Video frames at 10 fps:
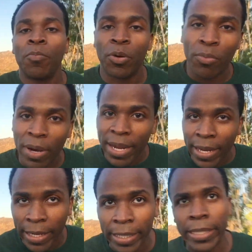
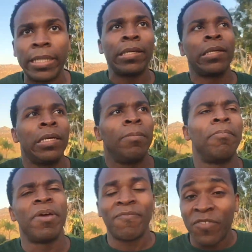Parade,
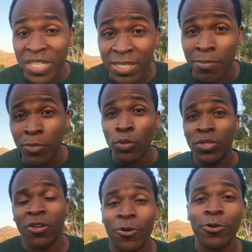Memphis the
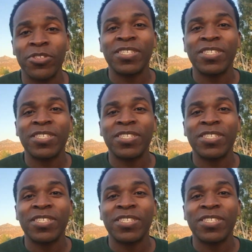Musical,